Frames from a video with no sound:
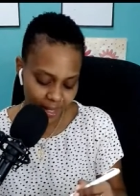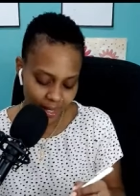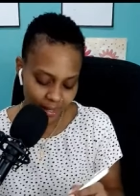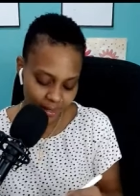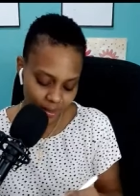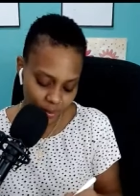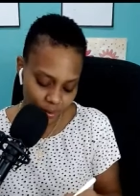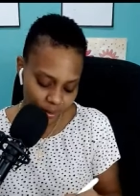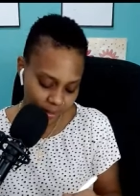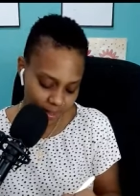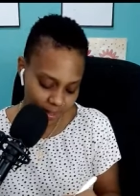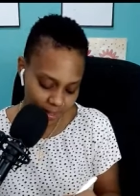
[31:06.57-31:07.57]
Her
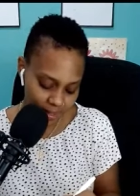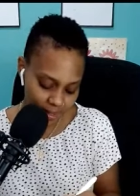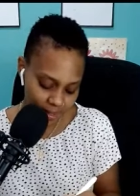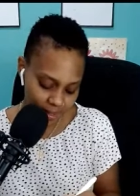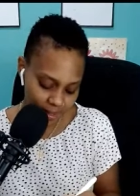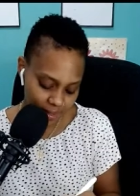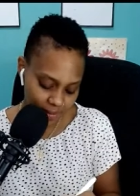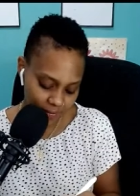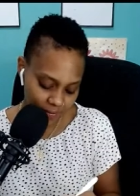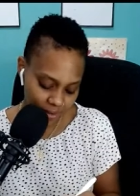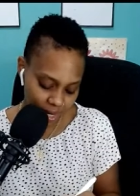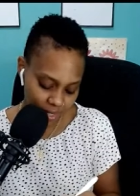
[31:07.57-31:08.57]
school does
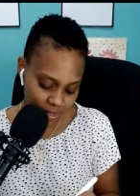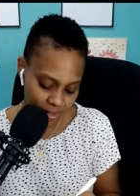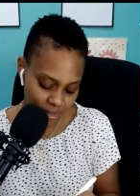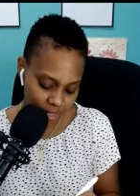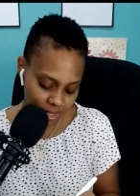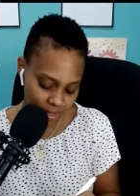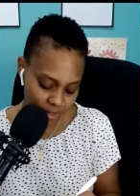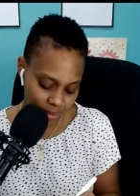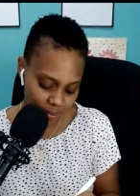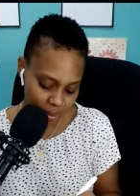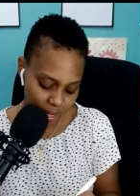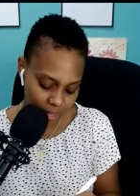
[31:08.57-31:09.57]
French and
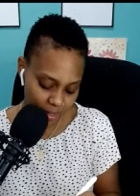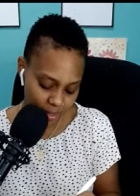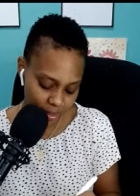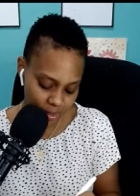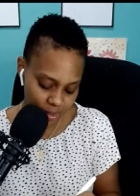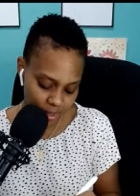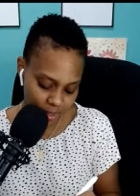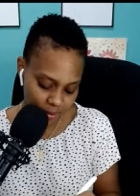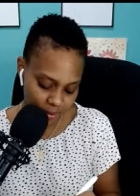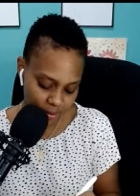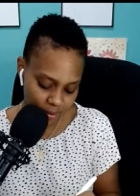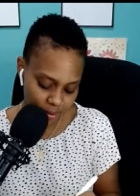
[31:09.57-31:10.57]
Spanish
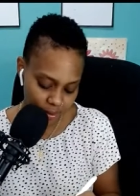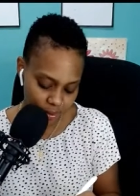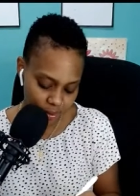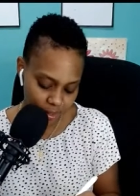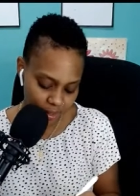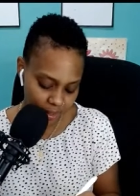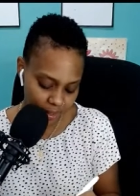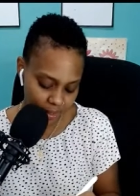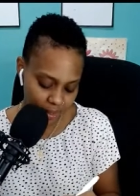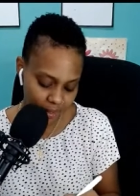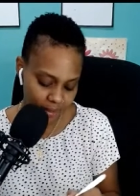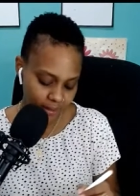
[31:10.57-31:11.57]
and
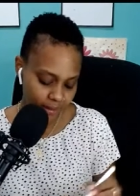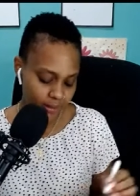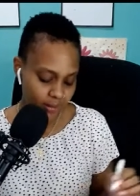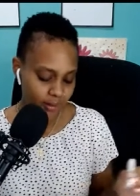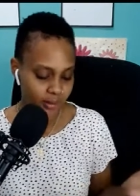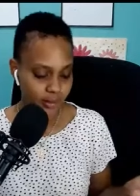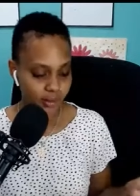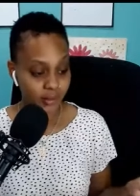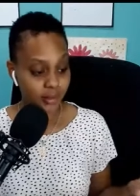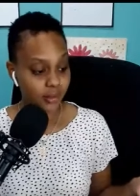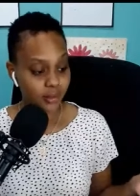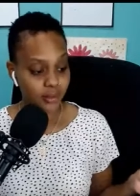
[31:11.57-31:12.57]
coding and
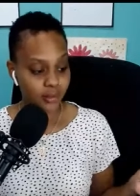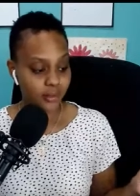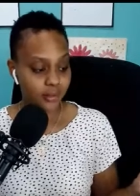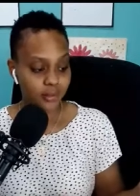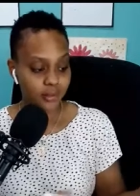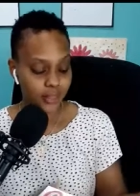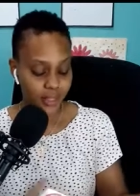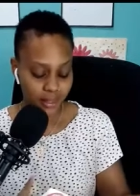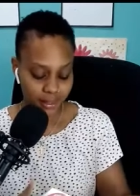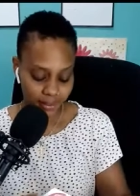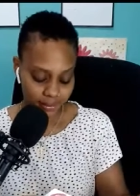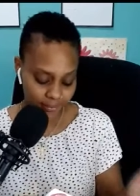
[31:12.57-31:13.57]

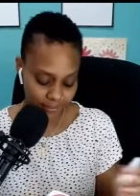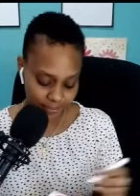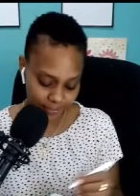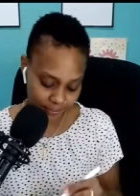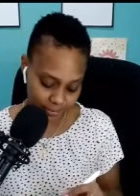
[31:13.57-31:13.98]
um,